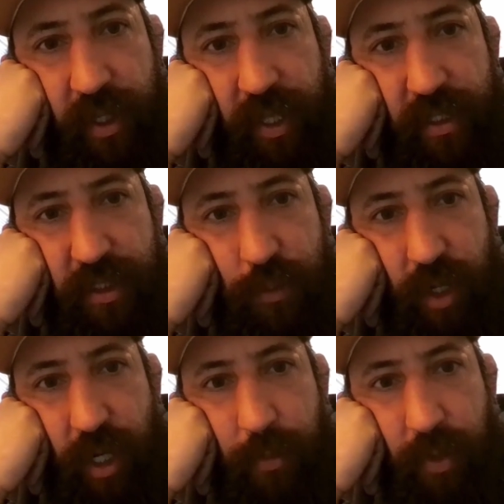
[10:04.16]
the way that that
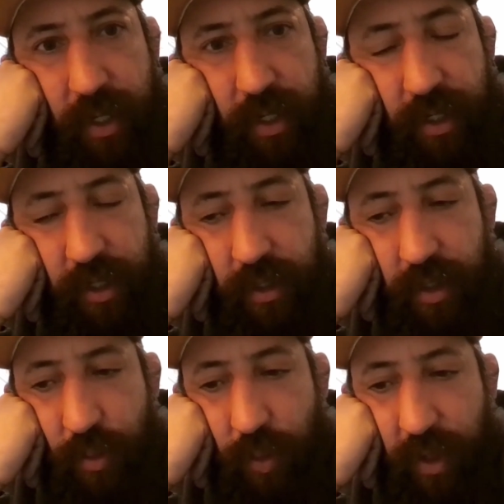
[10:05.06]
gym operated and
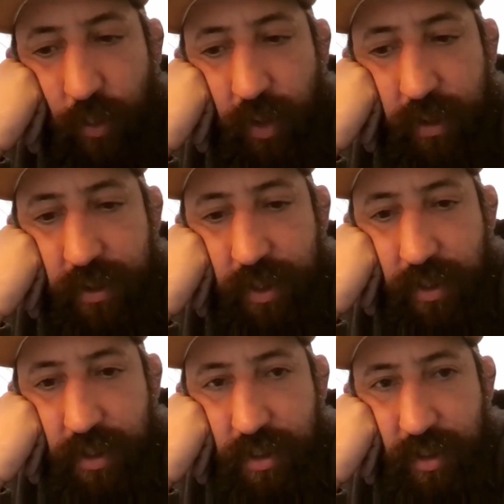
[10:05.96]
the way it was
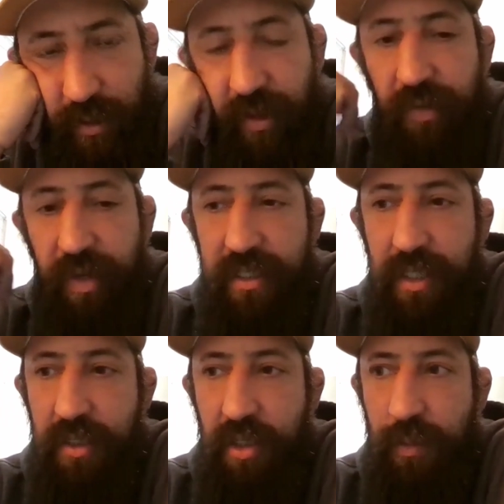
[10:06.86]
and just the living
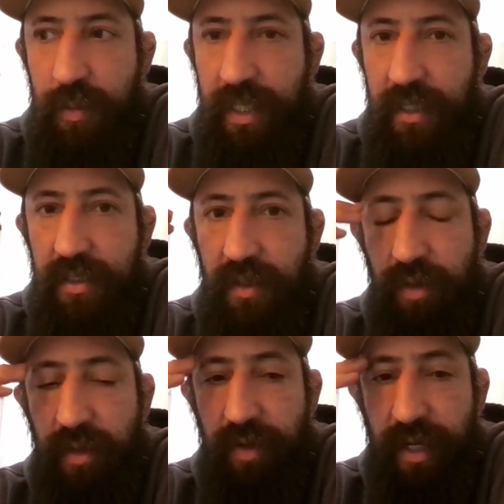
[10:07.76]
circumstance
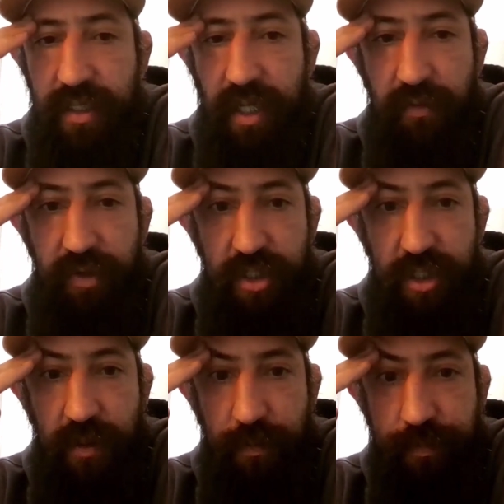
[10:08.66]
of living inside of a
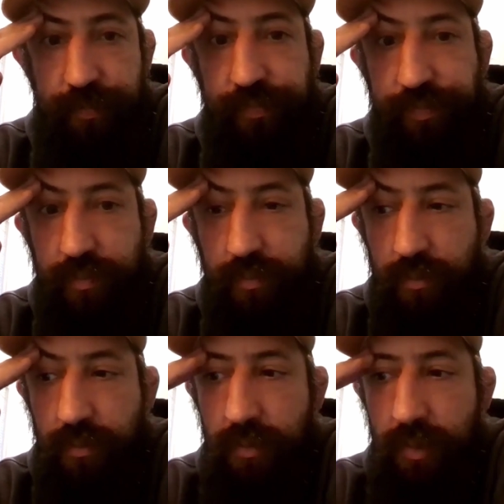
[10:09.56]
gym. Yeah.
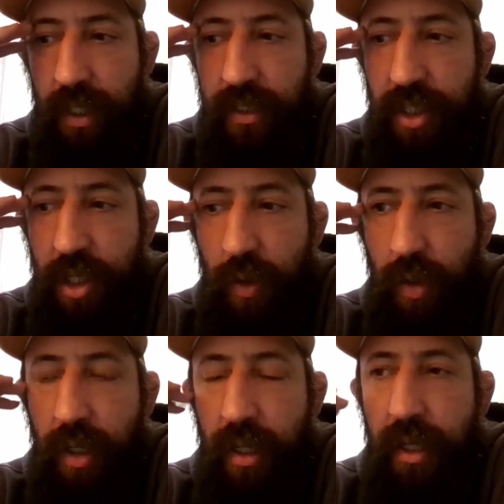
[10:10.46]
And yeah.
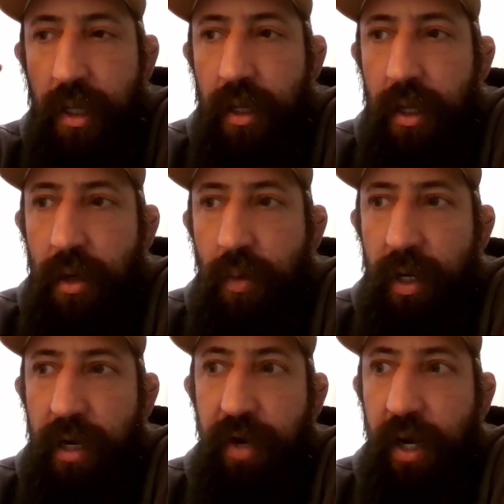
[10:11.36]
so,
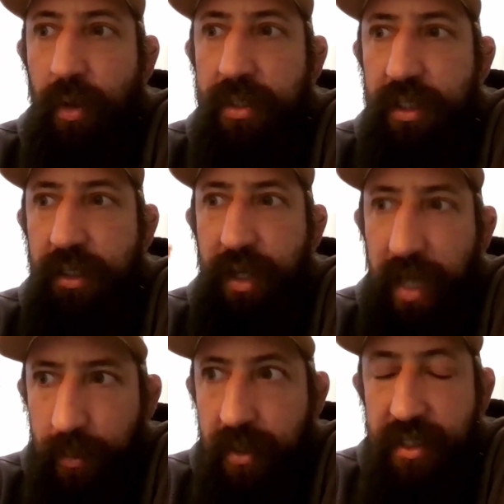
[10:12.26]
whenever I wasn't
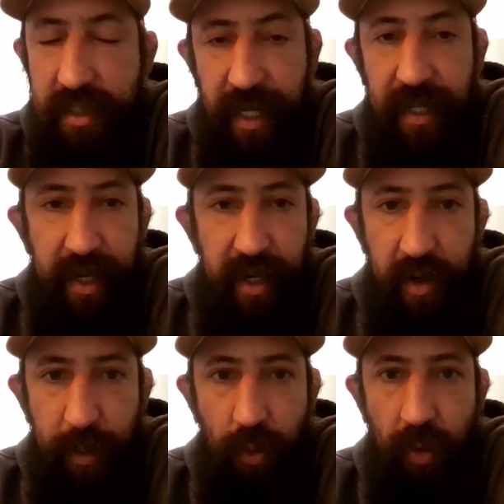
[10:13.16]
able to stay
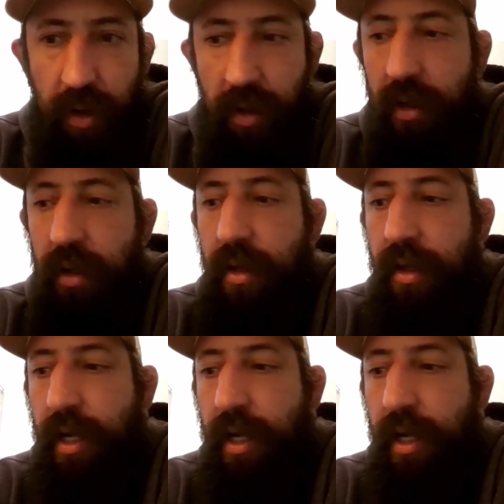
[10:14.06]
there anymore,